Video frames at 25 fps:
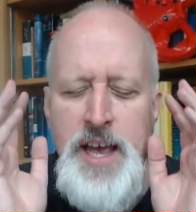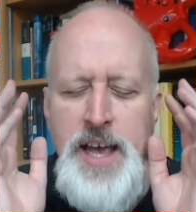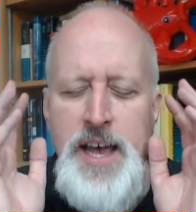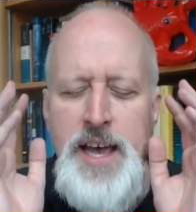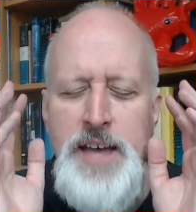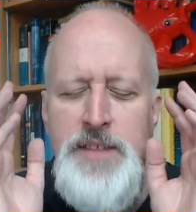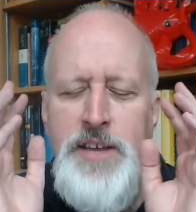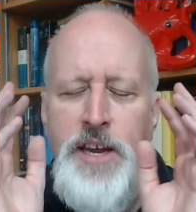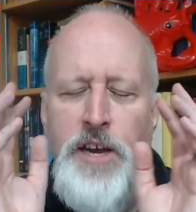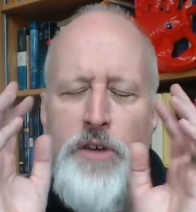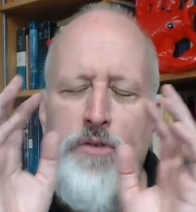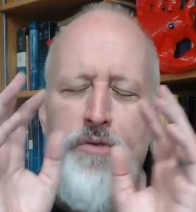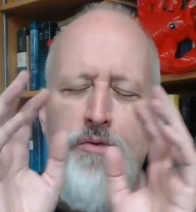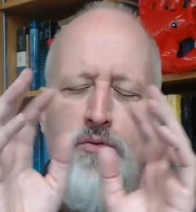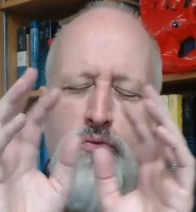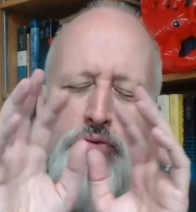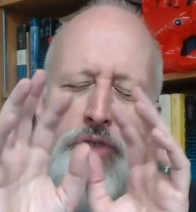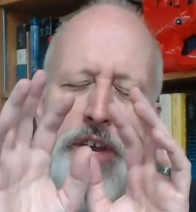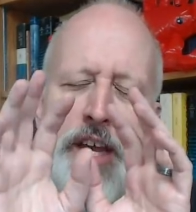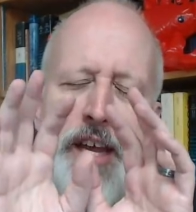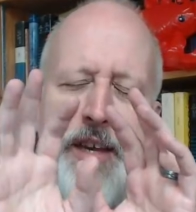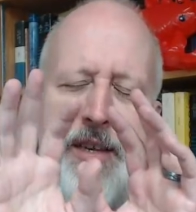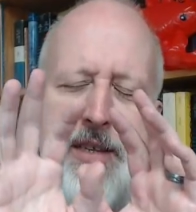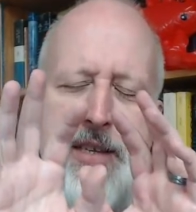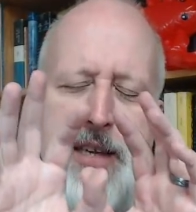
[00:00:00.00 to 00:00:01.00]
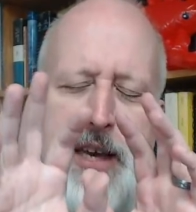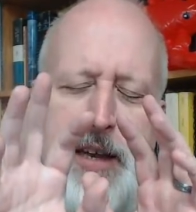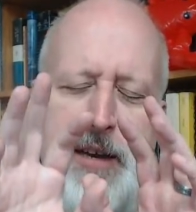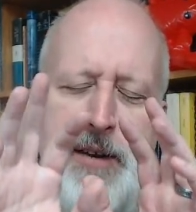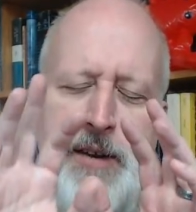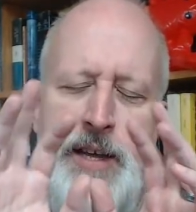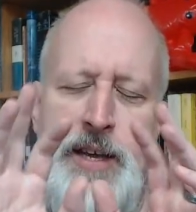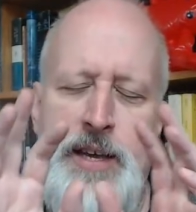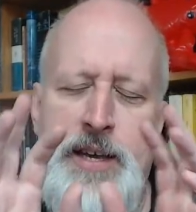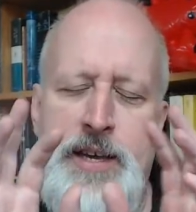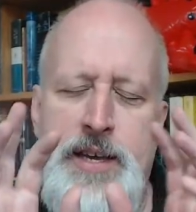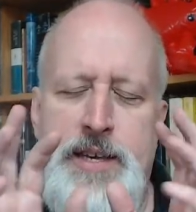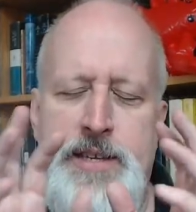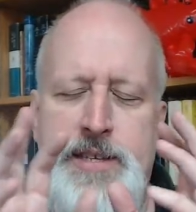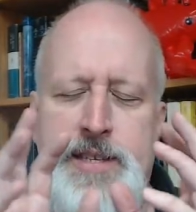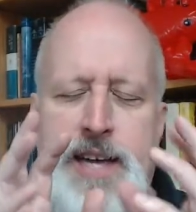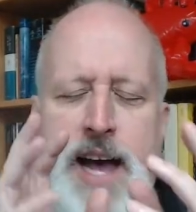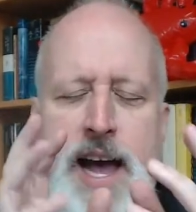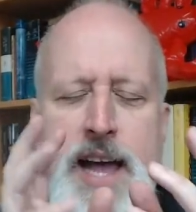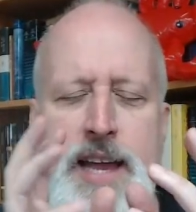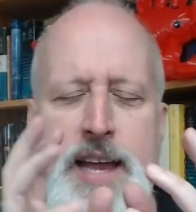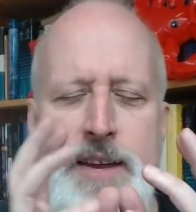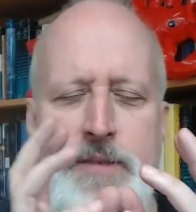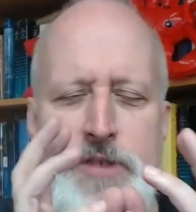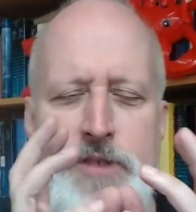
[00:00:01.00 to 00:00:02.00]
and their reason is
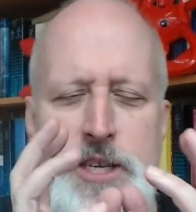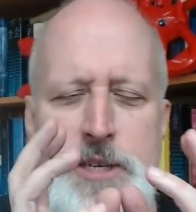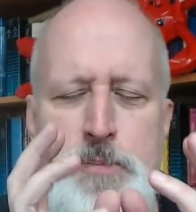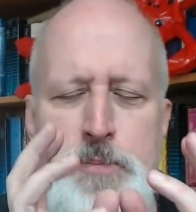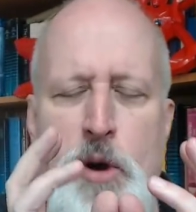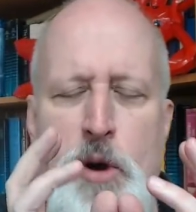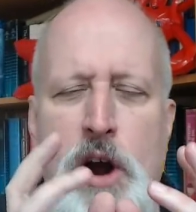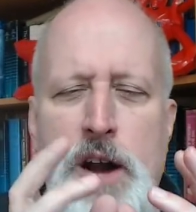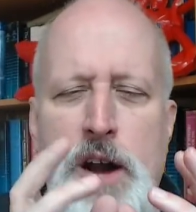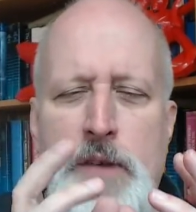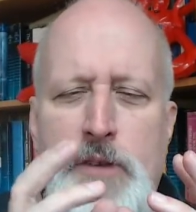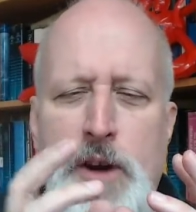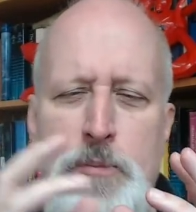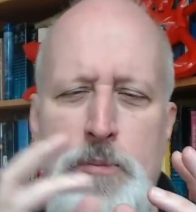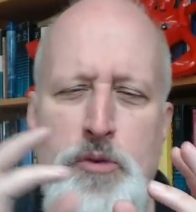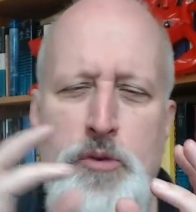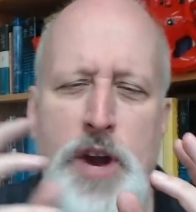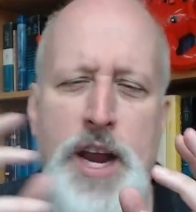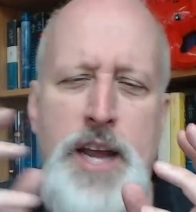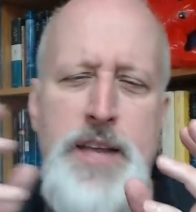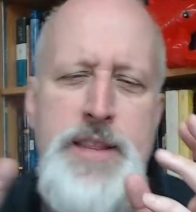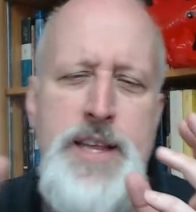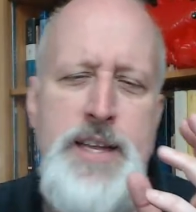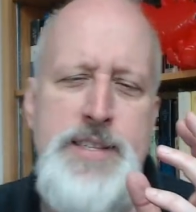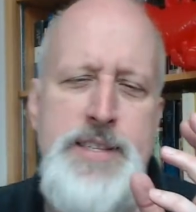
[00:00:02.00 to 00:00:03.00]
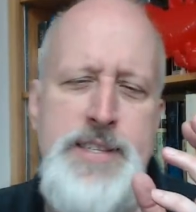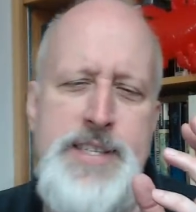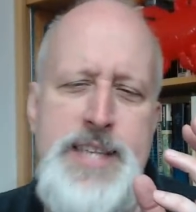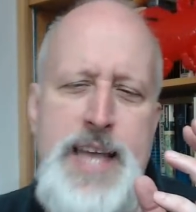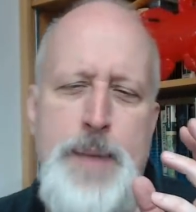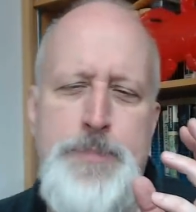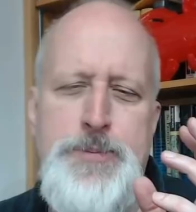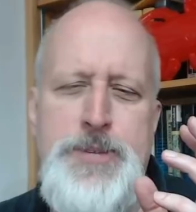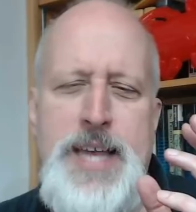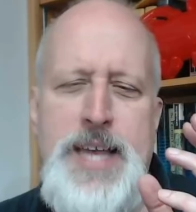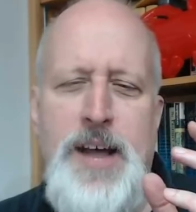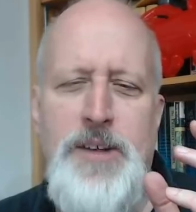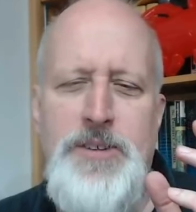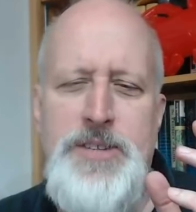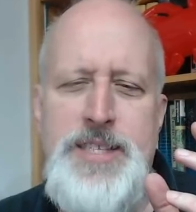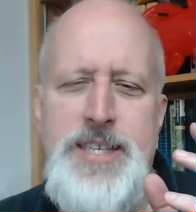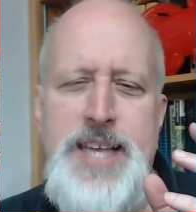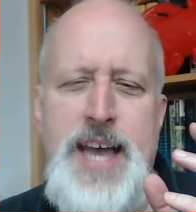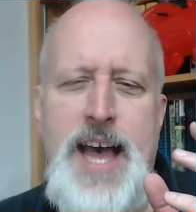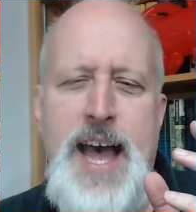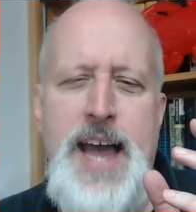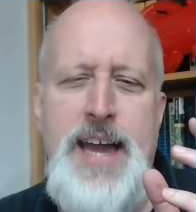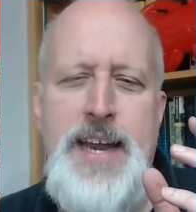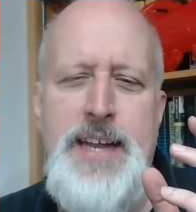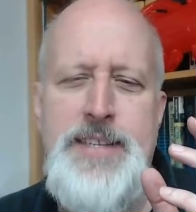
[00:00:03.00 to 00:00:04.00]
kind of this part of our brain that steps
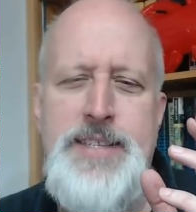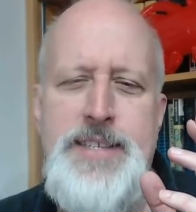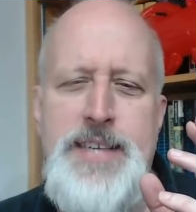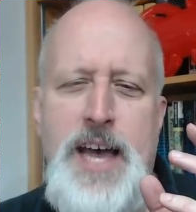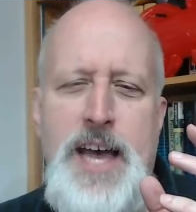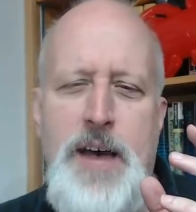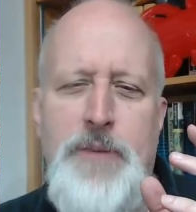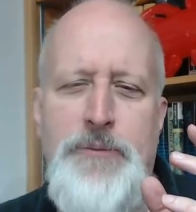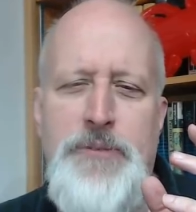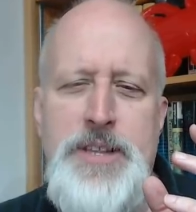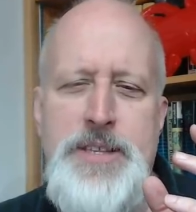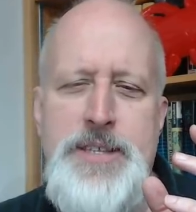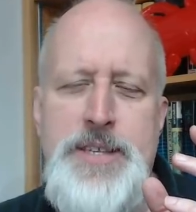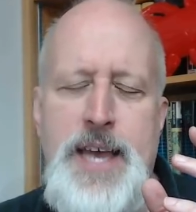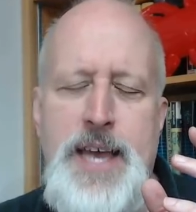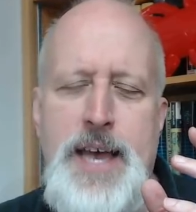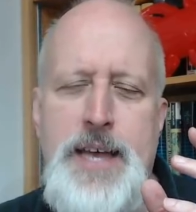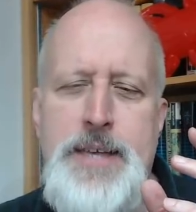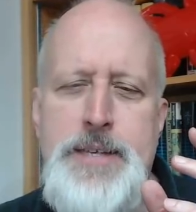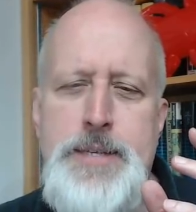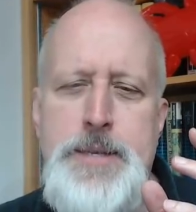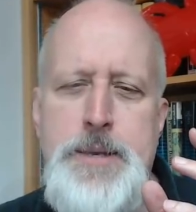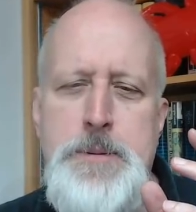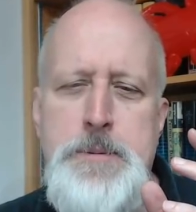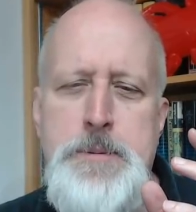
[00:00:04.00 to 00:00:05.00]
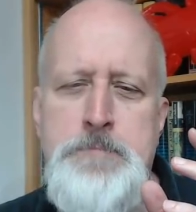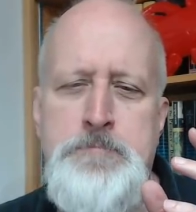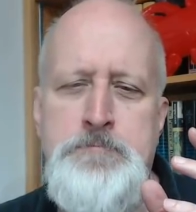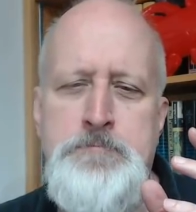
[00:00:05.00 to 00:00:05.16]
outside itself and says,